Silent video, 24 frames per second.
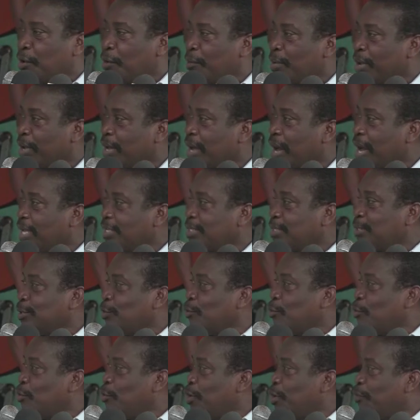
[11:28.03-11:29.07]
because the
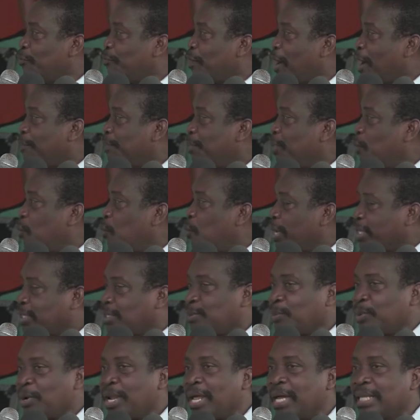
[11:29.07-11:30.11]
road from the
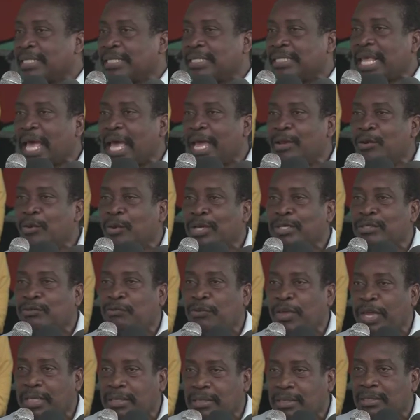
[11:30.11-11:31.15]
Westmoreland side was
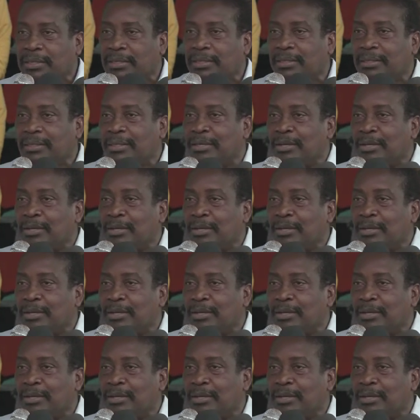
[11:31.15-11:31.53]
fixed